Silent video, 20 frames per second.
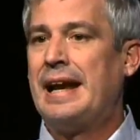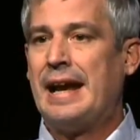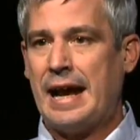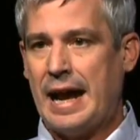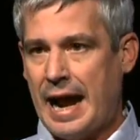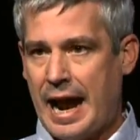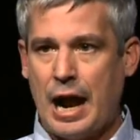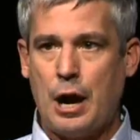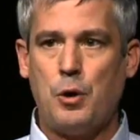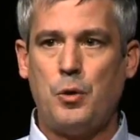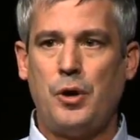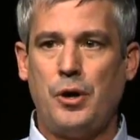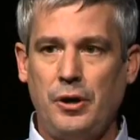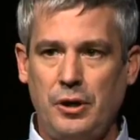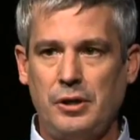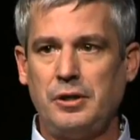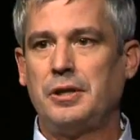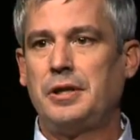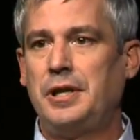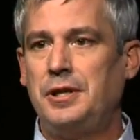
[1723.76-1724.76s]
our
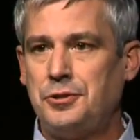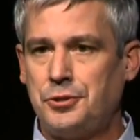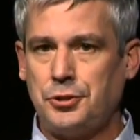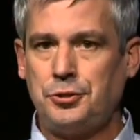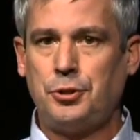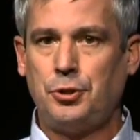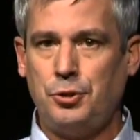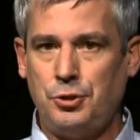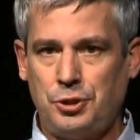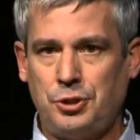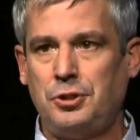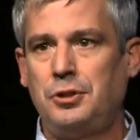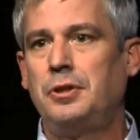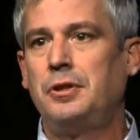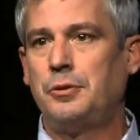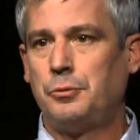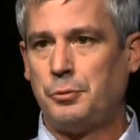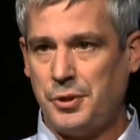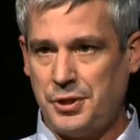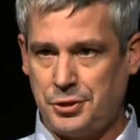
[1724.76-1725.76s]
institution
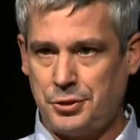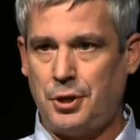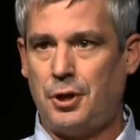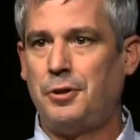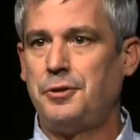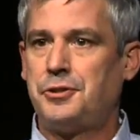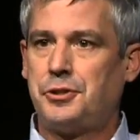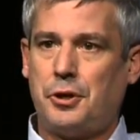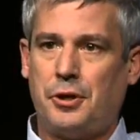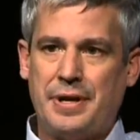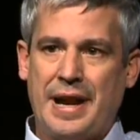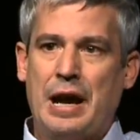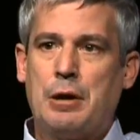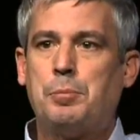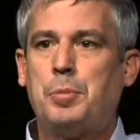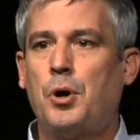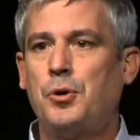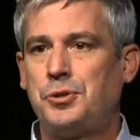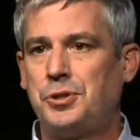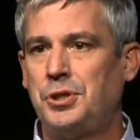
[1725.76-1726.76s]
results are now
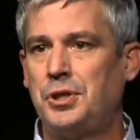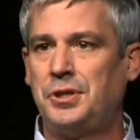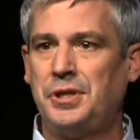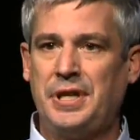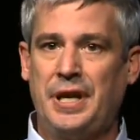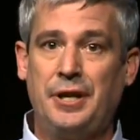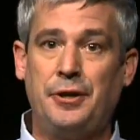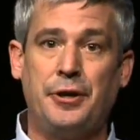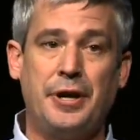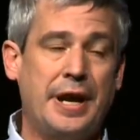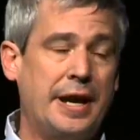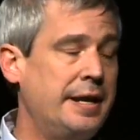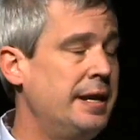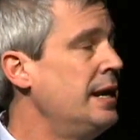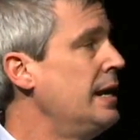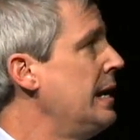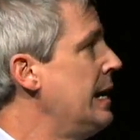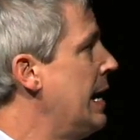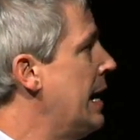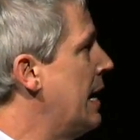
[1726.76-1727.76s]
posted on the internet,
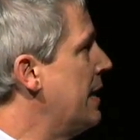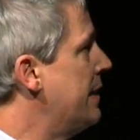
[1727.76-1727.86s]
and